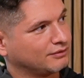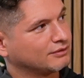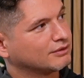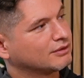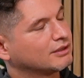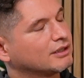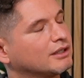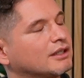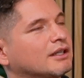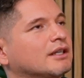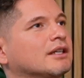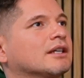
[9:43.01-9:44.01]

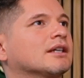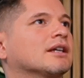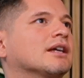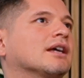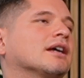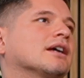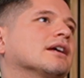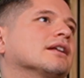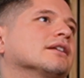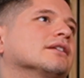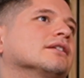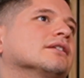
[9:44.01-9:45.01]

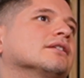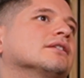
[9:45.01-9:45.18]
and